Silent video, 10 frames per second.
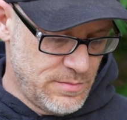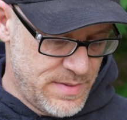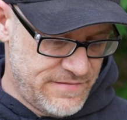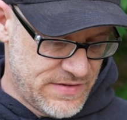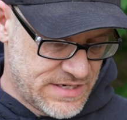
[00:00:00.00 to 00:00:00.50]

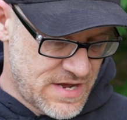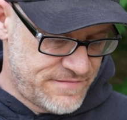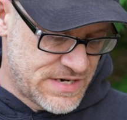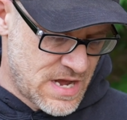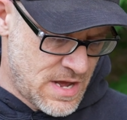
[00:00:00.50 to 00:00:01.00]
bit of a
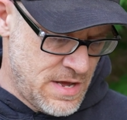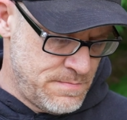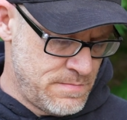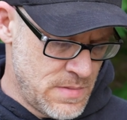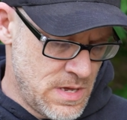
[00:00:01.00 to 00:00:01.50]
tough
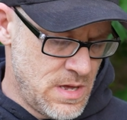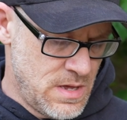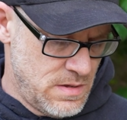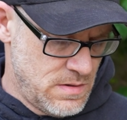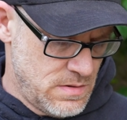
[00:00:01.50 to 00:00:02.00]
time
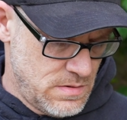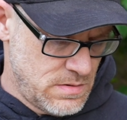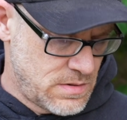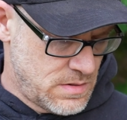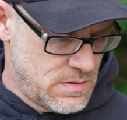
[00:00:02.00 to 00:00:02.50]

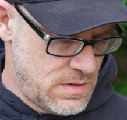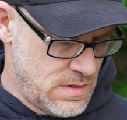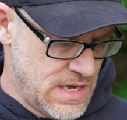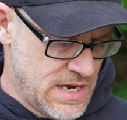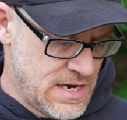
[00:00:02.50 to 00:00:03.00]

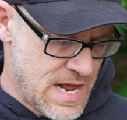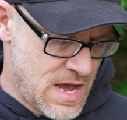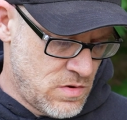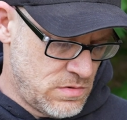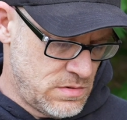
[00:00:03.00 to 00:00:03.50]
in and
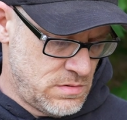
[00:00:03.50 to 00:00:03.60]
out.